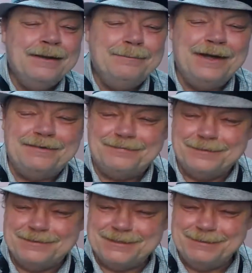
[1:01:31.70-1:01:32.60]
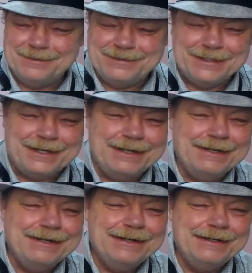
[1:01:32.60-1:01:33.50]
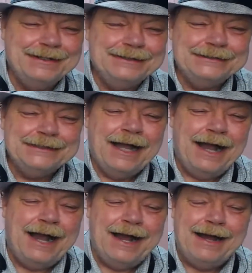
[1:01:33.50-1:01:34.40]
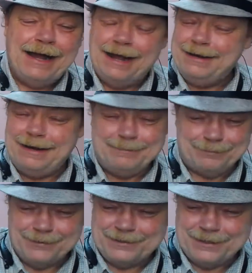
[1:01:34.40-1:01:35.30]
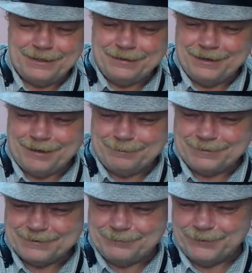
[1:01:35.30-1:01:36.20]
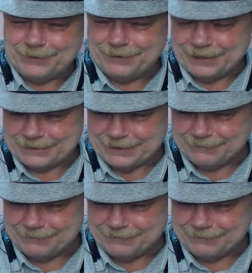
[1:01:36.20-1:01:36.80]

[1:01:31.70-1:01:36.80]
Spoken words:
but from Cebu City, I appreciate all the help and support you guys give